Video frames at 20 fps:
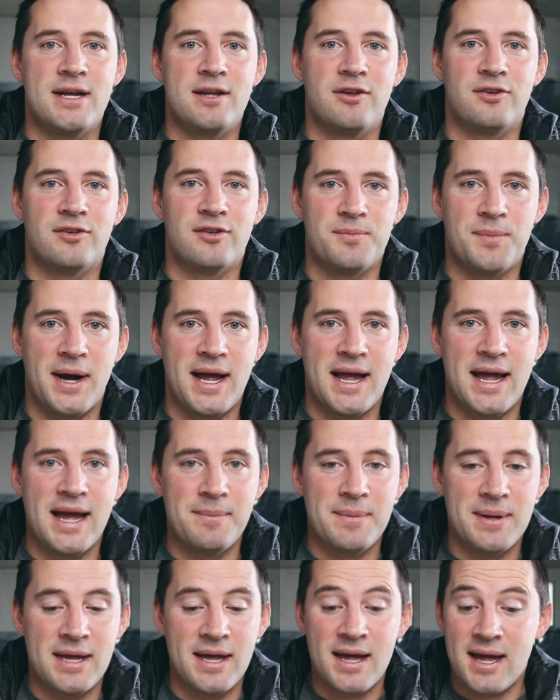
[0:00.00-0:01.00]
dealers in
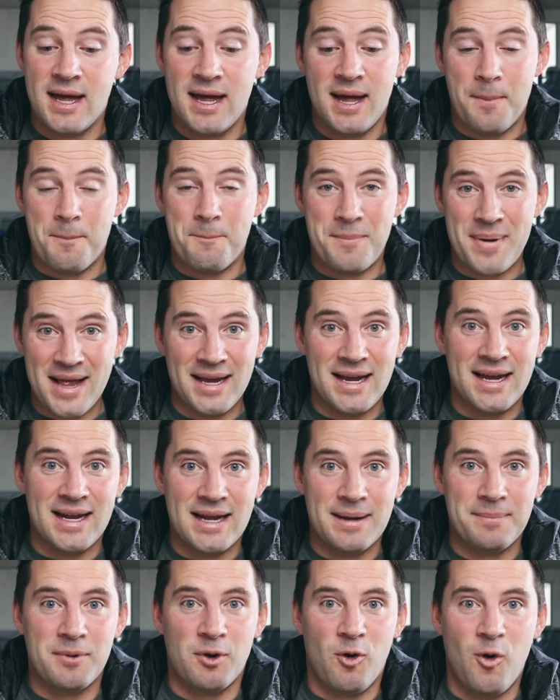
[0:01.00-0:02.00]
Miami,
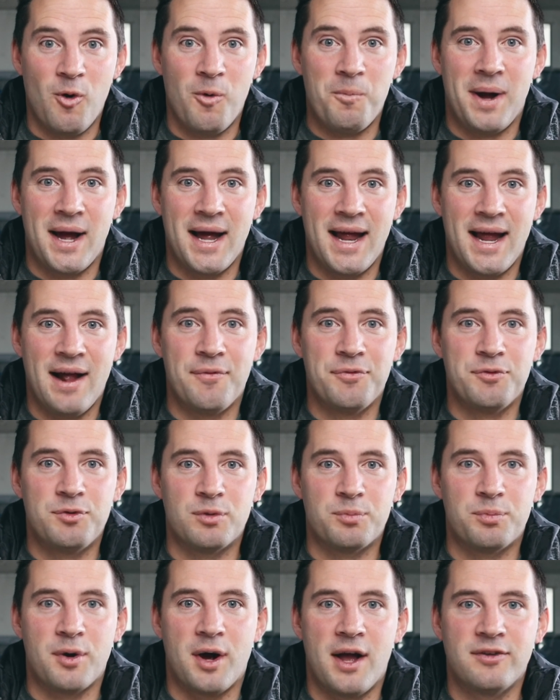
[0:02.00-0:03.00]
begging him to hold my hand
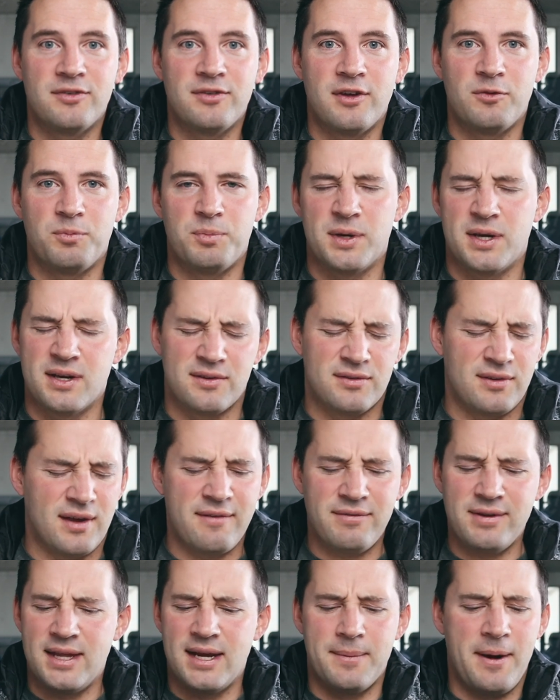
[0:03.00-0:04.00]
through the process, because
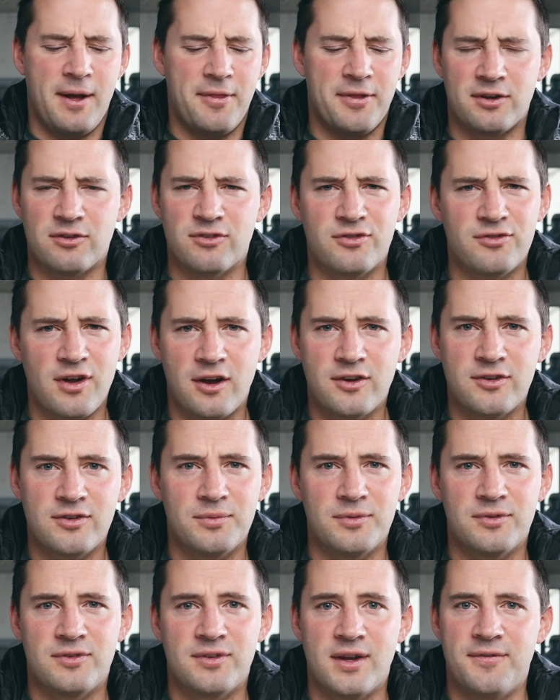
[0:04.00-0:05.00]
everything about the
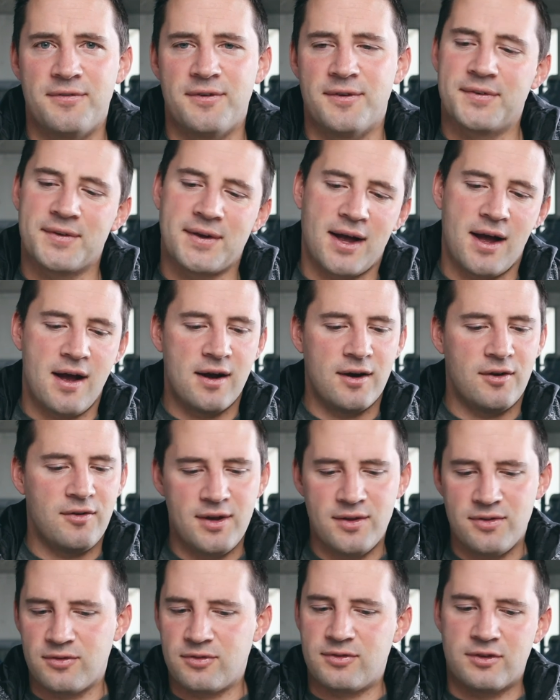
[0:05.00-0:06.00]
construction was different, the
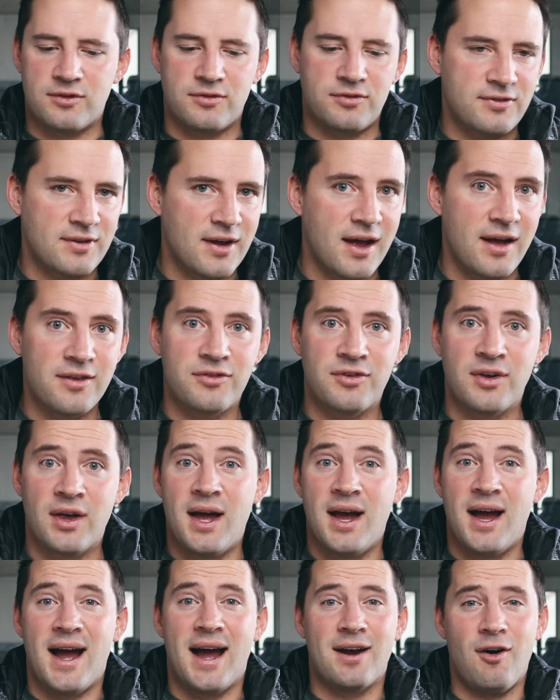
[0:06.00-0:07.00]
concrete, the steel studs.
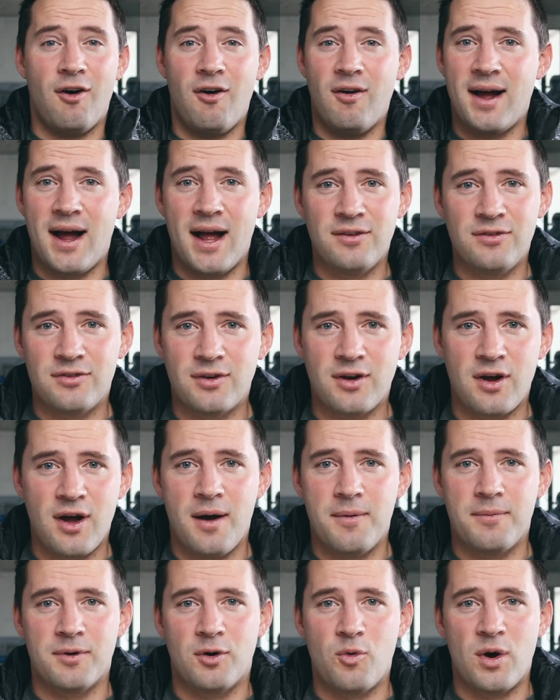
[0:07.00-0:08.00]
I had all kinds
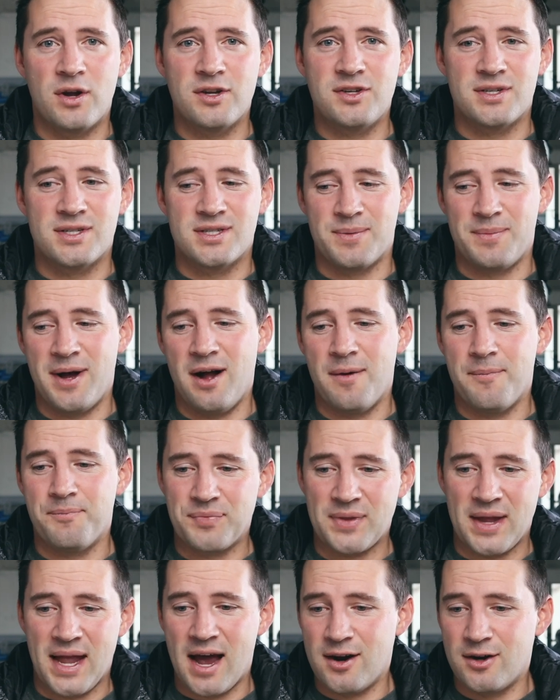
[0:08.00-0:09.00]
of questions about
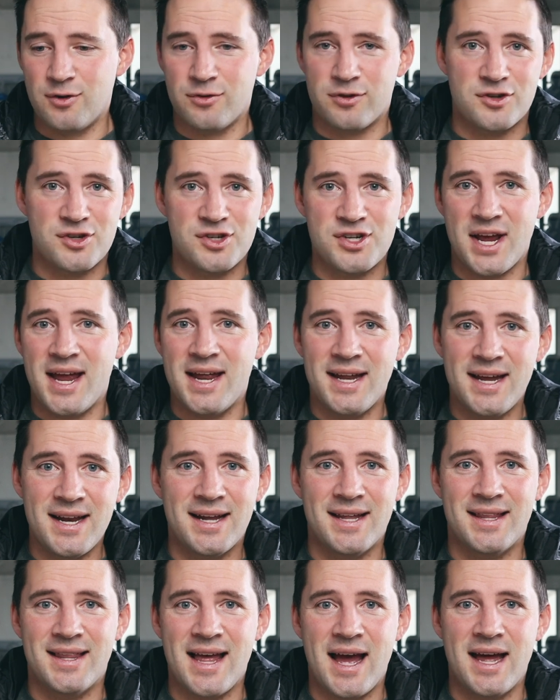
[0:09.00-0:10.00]
how to do the
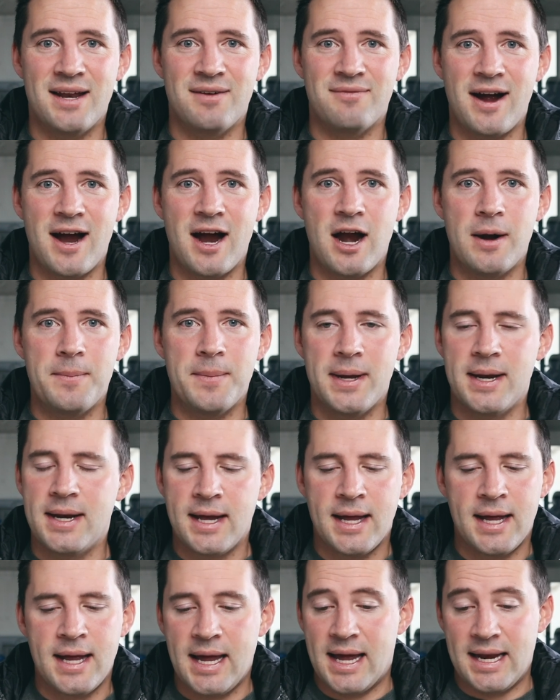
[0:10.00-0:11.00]
shading in that
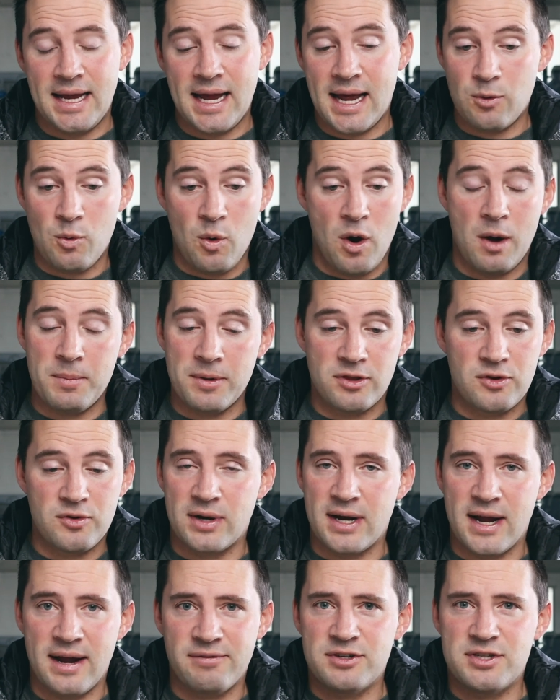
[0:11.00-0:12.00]
environment, and he had to walk me
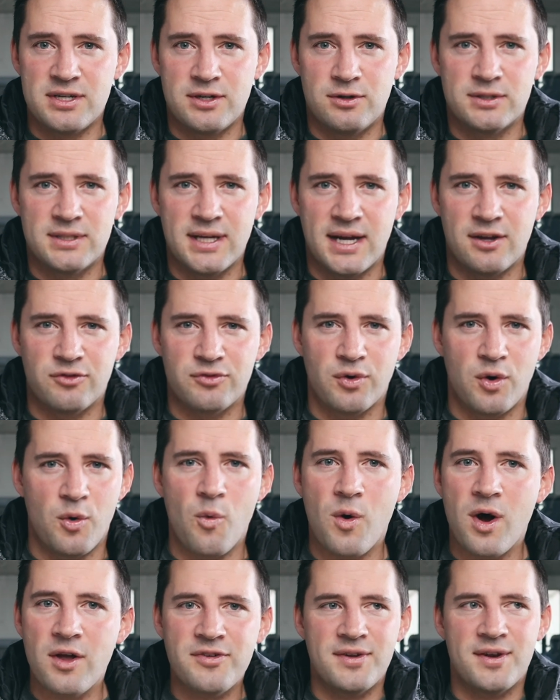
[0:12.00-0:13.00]
through it every single day. So
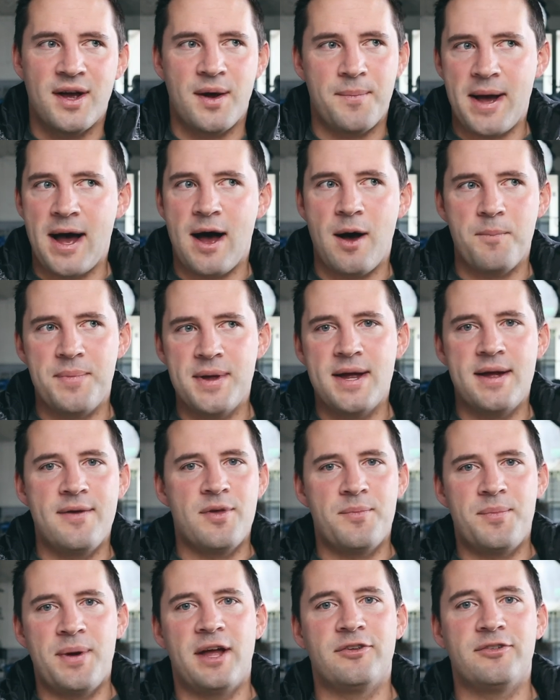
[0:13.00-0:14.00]
it wasn't about
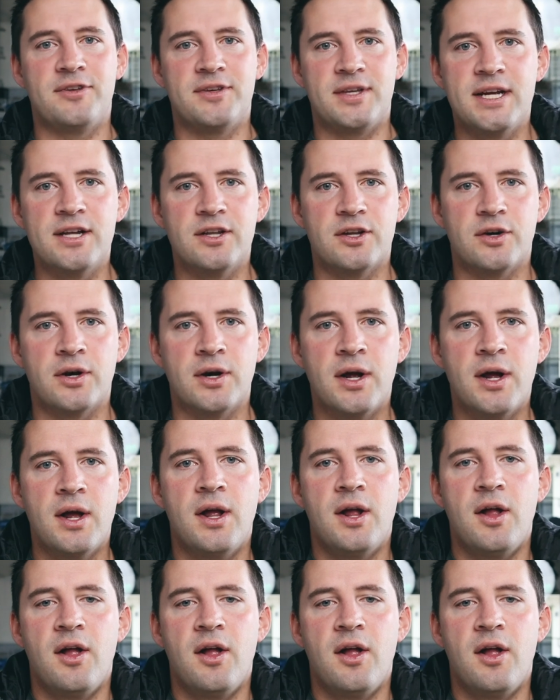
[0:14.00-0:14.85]
being the best dealer.